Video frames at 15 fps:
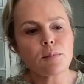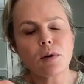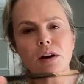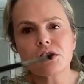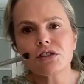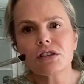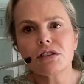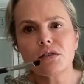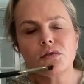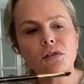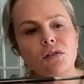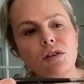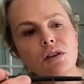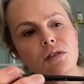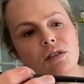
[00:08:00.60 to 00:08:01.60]
brush because if you
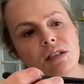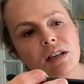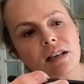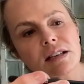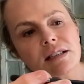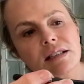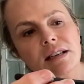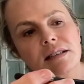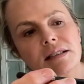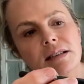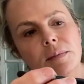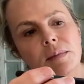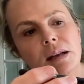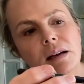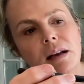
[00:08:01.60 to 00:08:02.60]
use this in
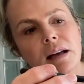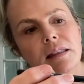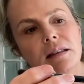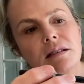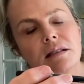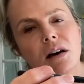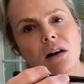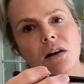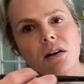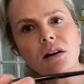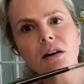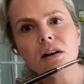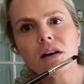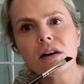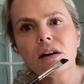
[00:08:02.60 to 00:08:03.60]
something like the
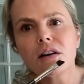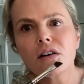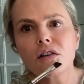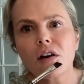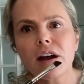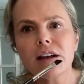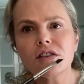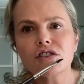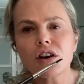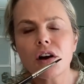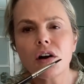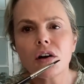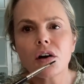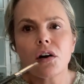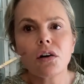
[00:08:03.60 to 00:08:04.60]
dark grey
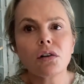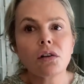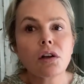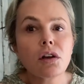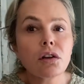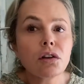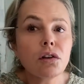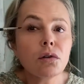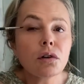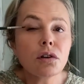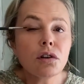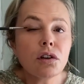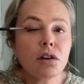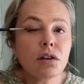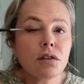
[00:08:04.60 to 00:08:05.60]
charcoal, you
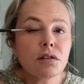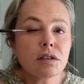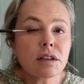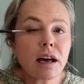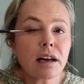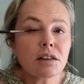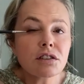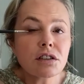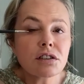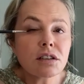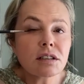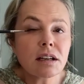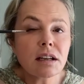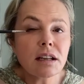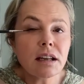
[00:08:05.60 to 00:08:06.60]
can use that just
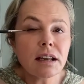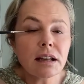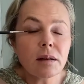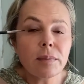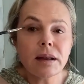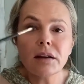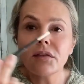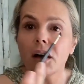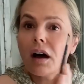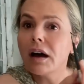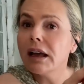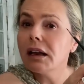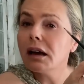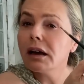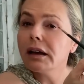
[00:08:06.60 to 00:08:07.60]
as a little bit of
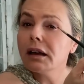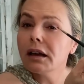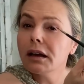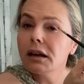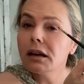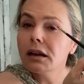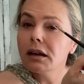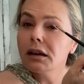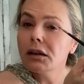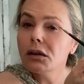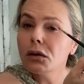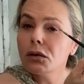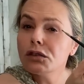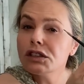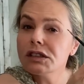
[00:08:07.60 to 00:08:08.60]
eyeliner
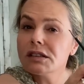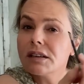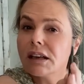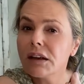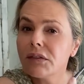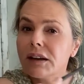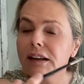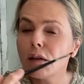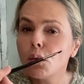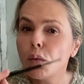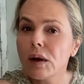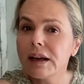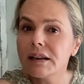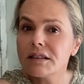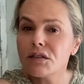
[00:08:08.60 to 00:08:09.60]
or just to give a little
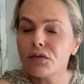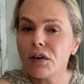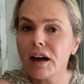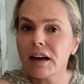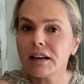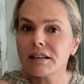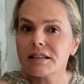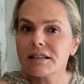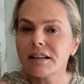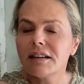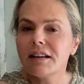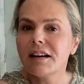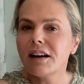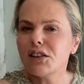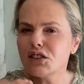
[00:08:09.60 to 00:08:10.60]
winged effect.
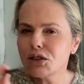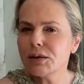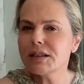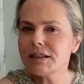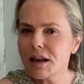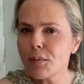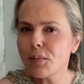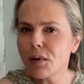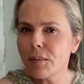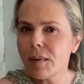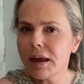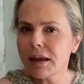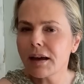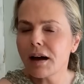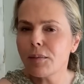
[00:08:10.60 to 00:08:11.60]
I'll do a separate
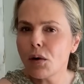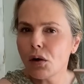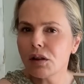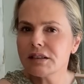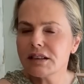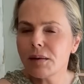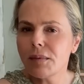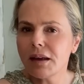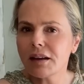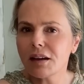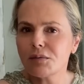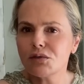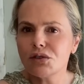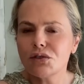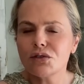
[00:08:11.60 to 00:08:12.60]
makeup, holiday
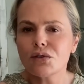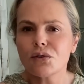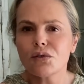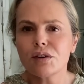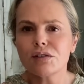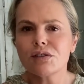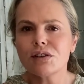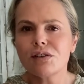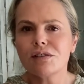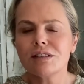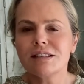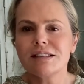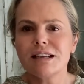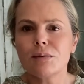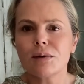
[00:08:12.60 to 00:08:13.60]
makeup tutorial so you can
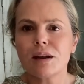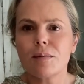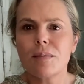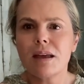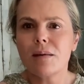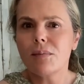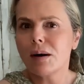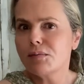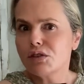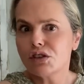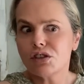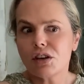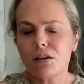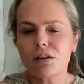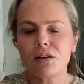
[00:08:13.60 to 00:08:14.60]
see what I mean, but I'm just
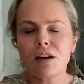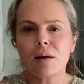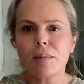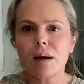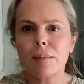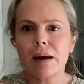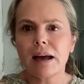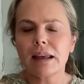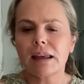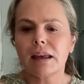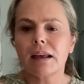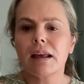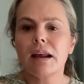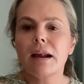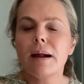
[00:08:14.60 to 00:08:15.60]
showing you now my packing.